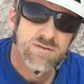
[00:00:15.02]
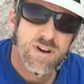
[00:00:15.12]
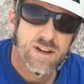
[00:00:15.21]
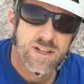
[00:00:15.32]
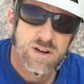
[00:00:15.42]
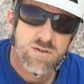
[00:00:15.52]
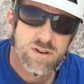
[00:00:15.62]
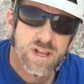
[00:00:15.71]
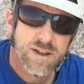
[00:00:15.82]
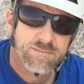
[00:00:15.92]
and finally a
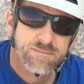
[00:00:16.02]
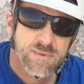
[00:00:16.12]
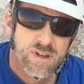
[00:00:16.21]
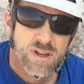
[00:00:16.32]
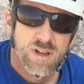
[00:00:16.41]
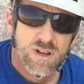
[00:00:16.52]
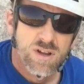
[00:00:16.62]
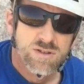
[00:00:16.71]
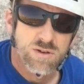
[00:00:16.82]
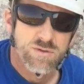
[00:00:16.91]
cordelette.
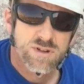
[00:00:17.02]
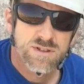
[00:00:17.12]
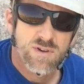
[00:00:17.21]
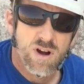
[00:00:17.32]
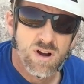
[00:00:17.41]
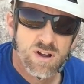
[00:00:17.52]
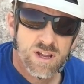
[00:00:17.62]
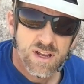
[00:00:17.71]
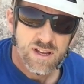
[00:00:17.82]
So first of all,